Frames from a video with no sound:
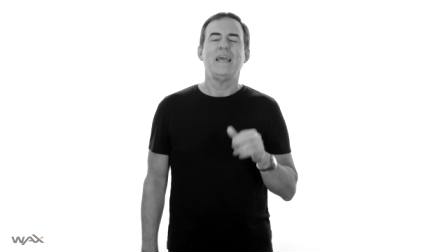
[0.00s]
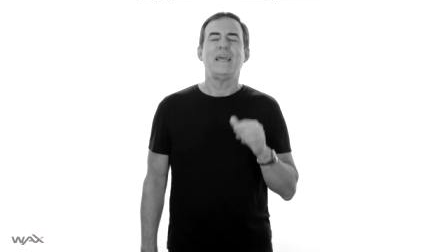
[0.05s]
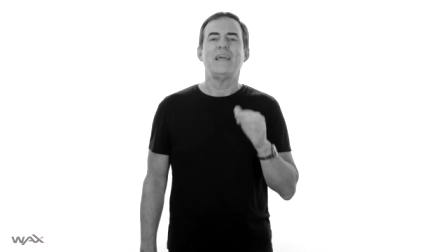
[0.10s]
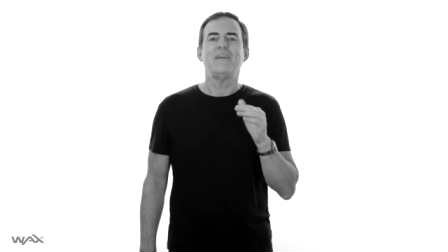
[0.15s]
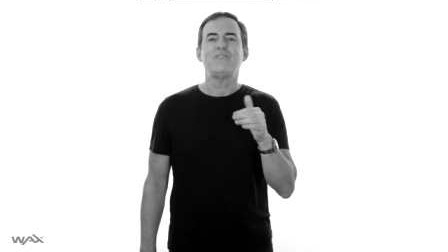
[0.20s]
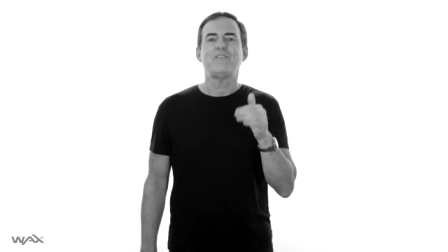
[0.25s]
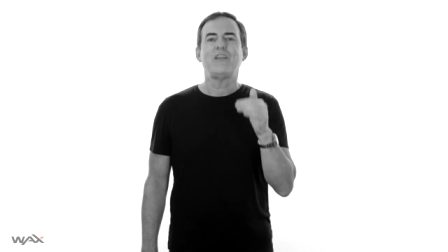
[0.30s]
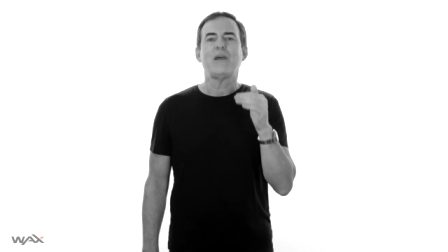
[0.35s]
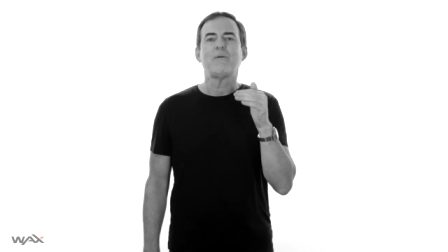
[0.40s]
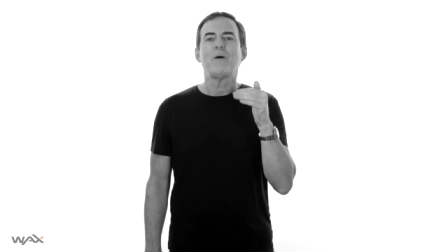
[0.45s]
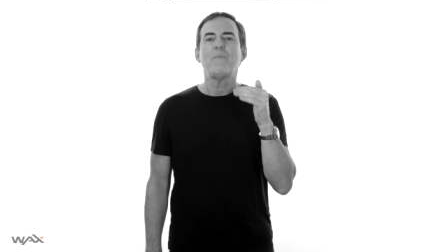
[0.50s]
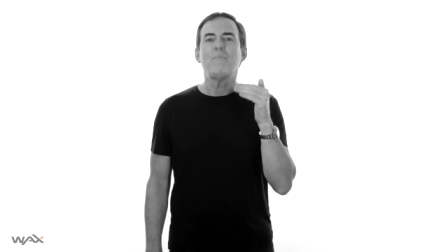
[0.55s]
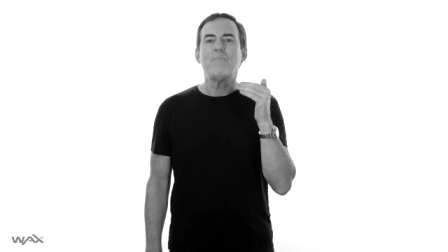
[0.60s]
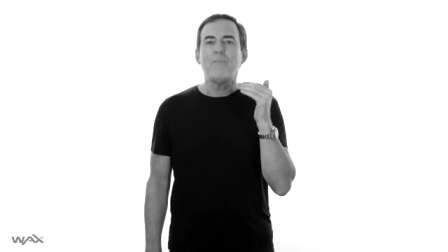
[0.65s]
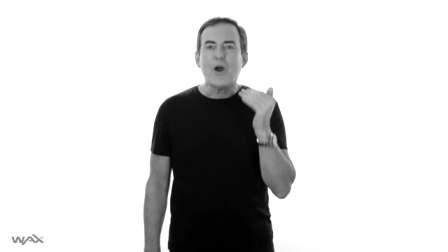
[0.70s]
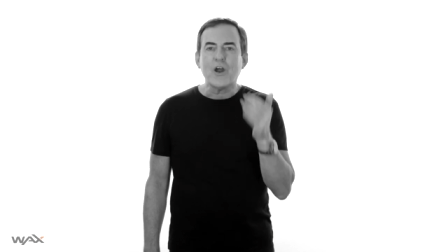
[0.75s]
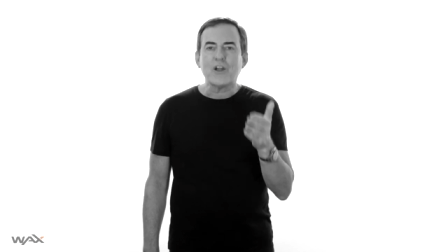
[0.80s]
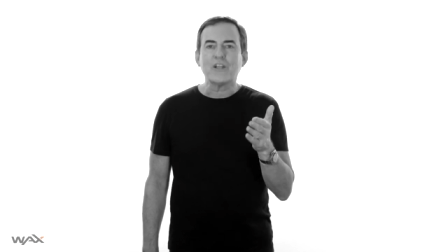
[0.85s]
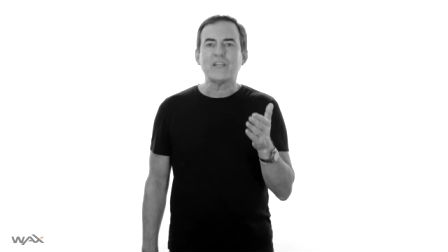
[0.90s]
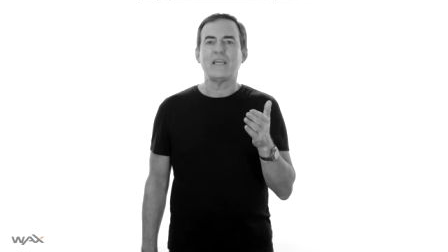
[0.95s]
Is there a
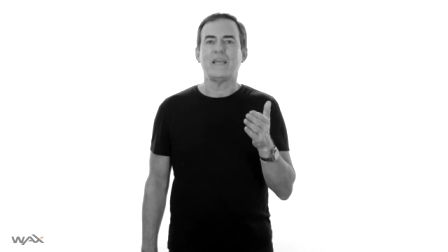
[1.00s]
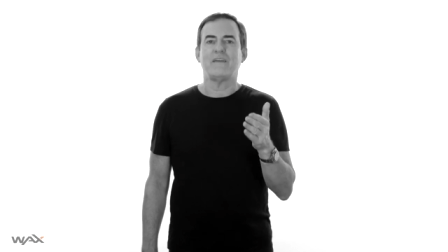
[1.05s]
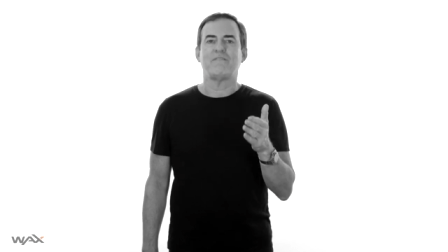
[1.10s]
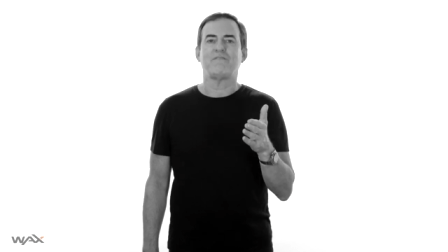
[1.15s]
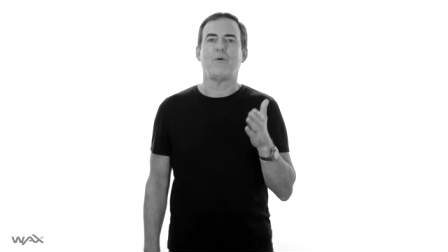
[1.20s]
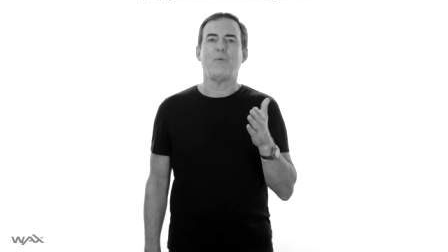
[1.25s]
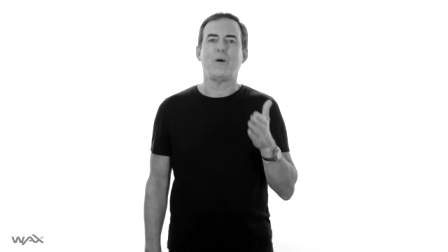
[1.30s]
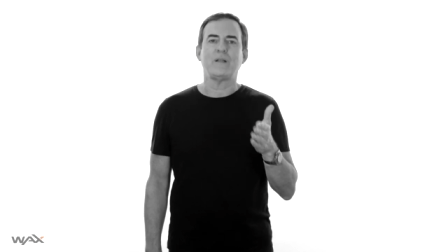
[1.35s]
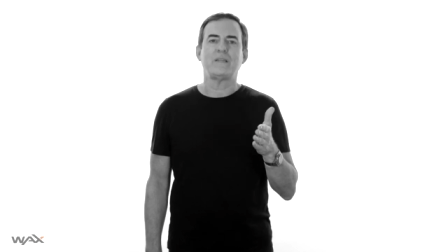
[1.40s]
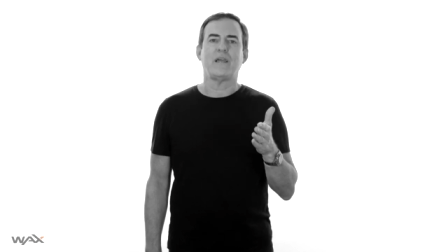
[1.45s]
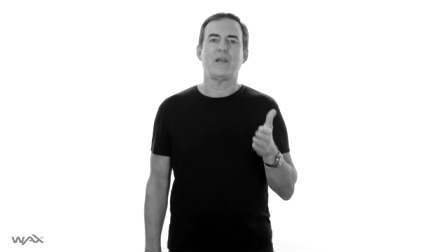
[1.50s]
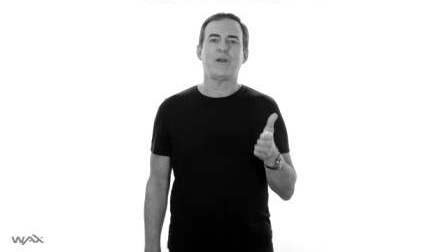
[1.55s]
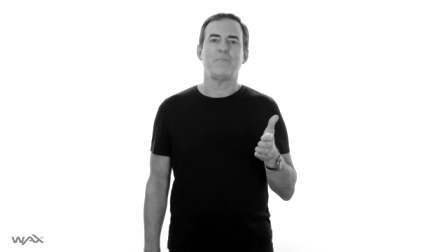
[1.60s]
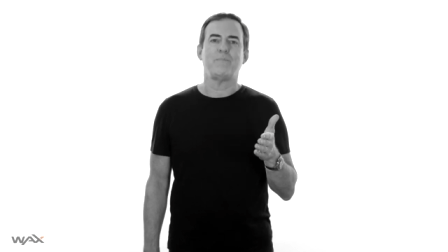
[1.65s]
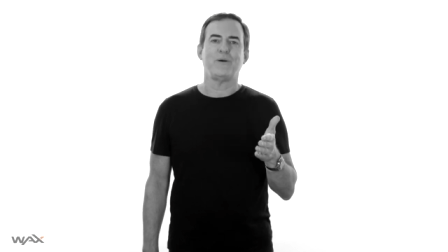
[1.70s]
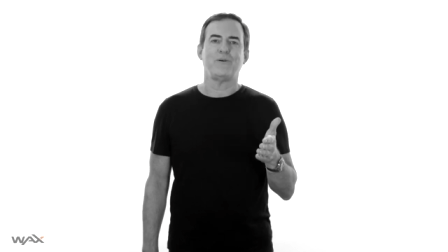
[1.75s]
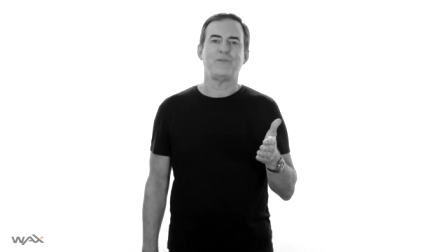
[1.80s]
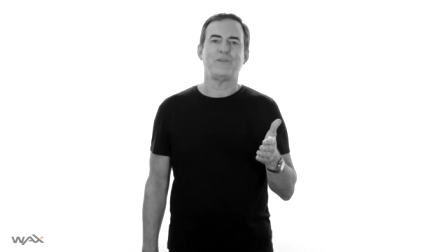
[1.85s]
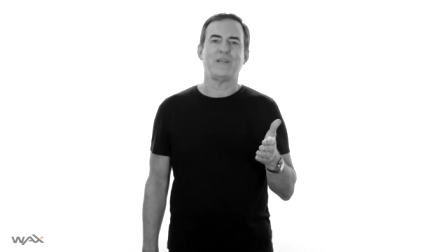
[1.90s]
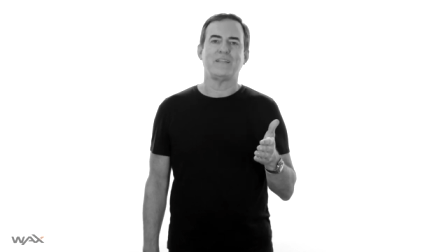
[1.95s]
market for what they're
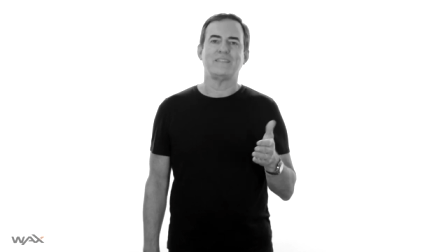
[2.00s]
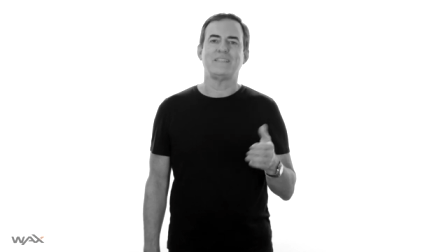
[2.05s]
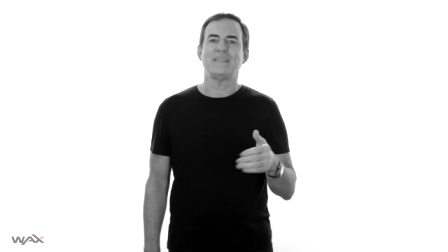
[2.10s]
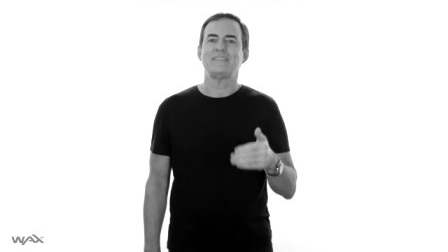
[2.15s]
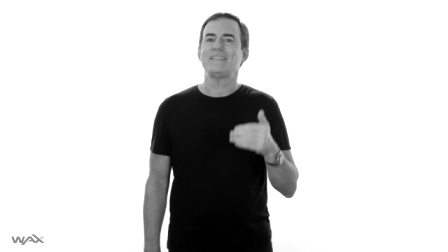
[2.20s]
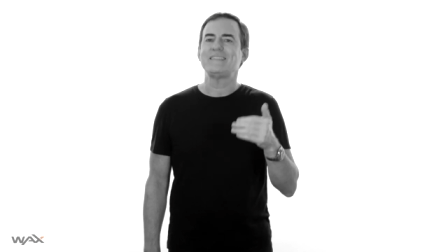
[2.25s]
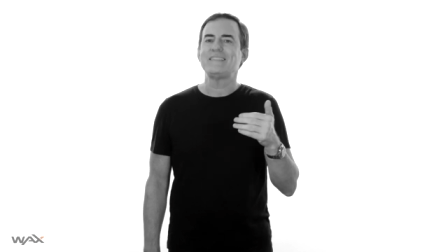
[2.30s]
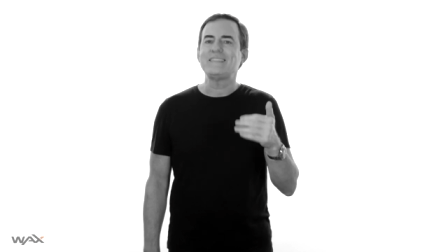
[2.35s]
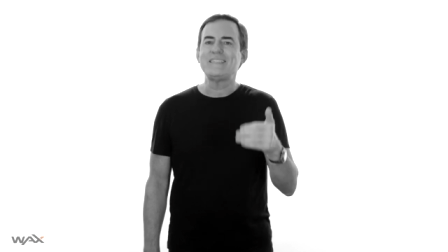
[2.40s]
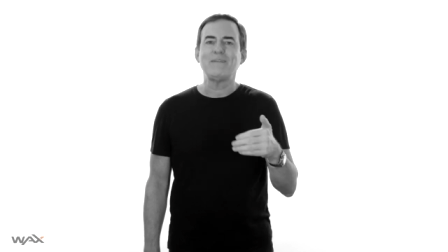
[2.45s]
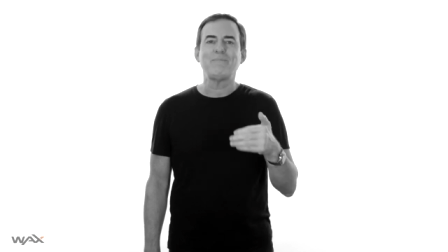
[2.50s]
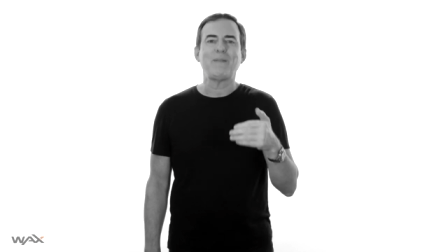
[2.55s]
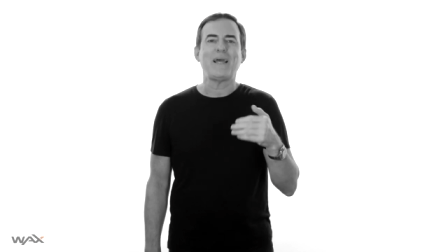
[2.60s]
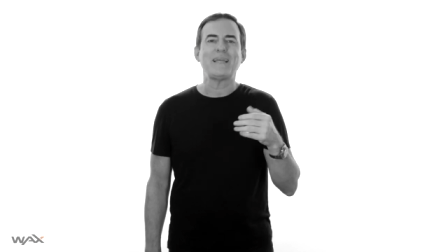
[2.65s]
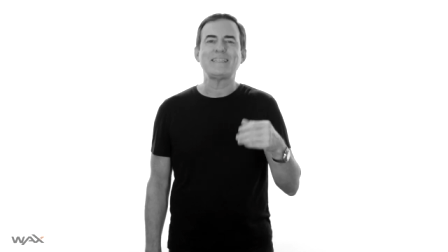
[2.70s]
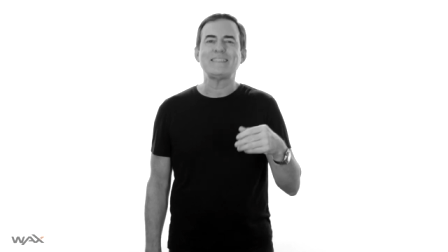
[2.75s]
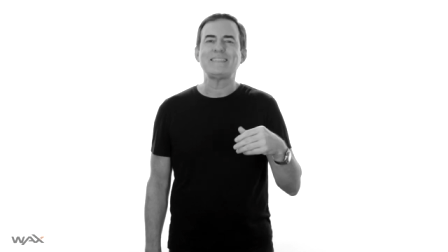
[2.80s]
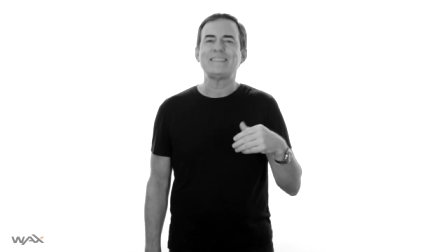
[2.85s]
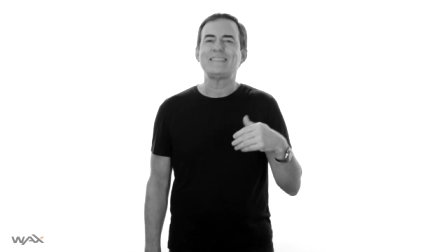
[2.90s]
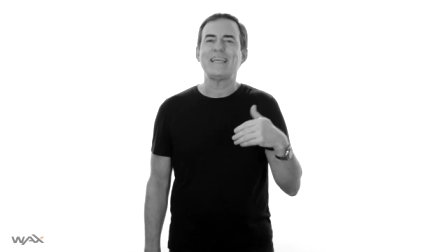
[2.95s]
building? Does it seem
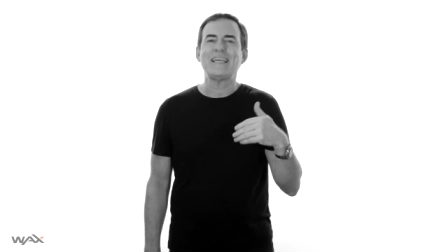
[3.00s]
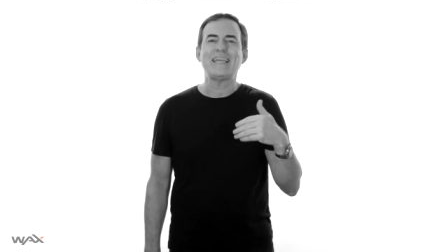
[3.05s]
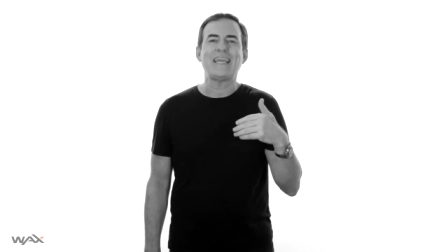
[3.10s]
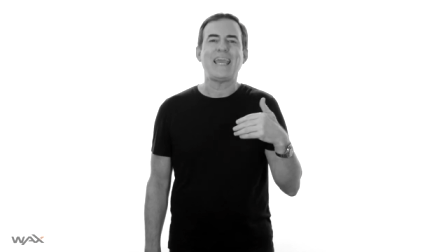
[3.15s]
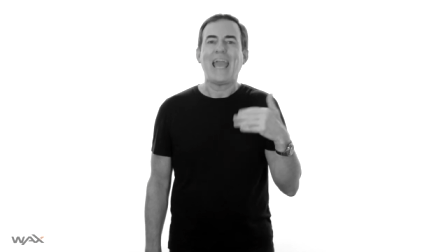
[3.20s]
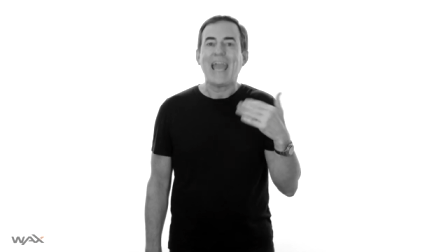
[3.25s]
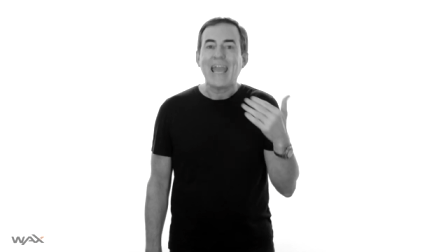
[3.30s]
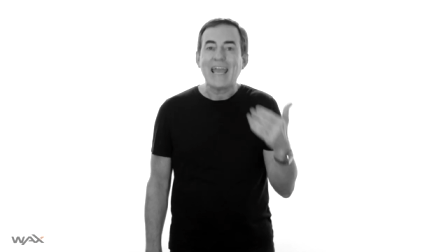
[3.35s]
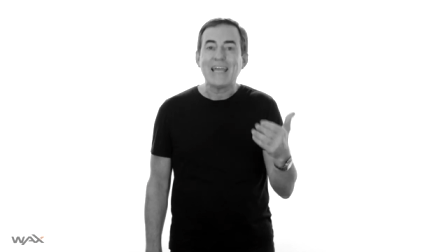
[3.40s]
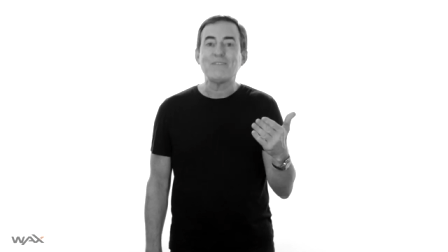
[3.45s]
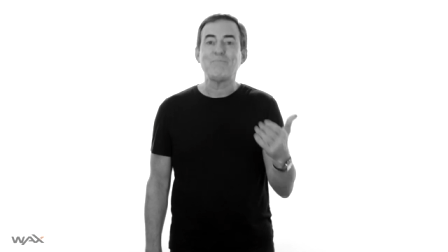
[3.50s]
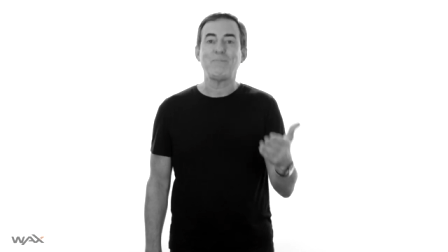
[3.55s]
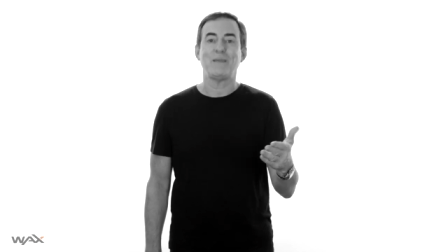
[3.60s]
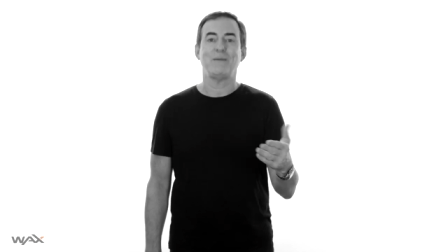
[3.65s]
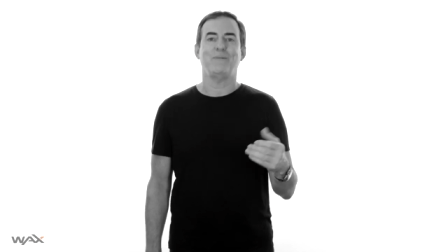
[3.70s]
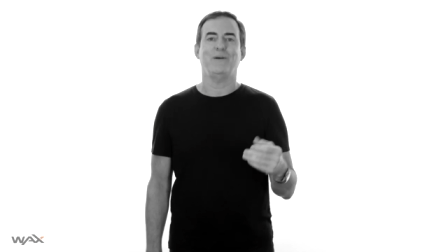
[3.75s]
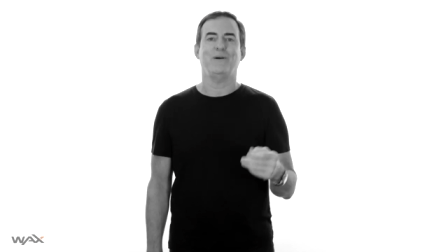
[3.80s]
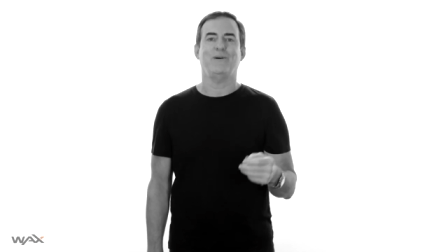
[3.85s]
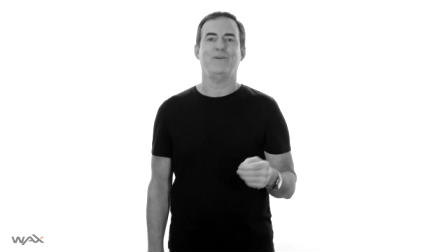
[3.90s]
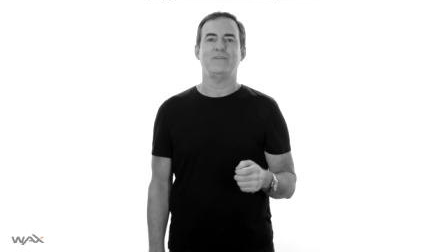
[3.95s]
like this thing can be
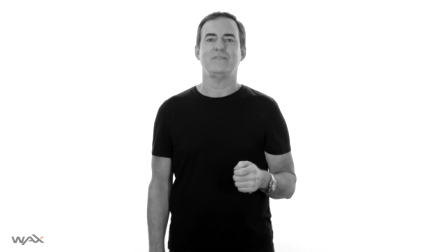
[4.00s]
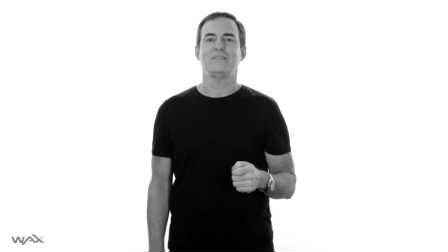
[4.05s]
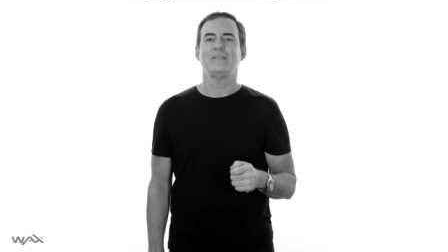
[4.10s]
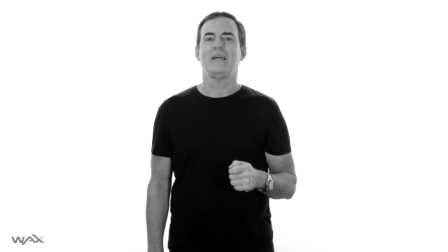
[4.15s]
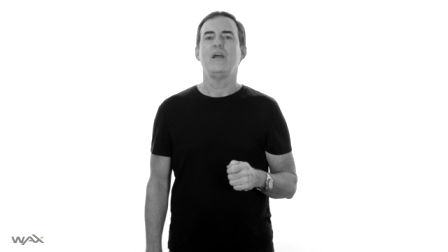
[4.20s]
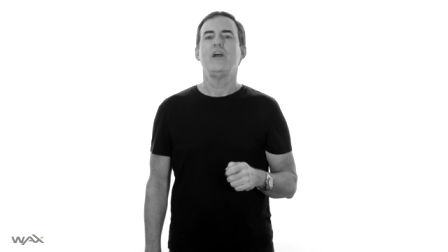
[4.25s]
built?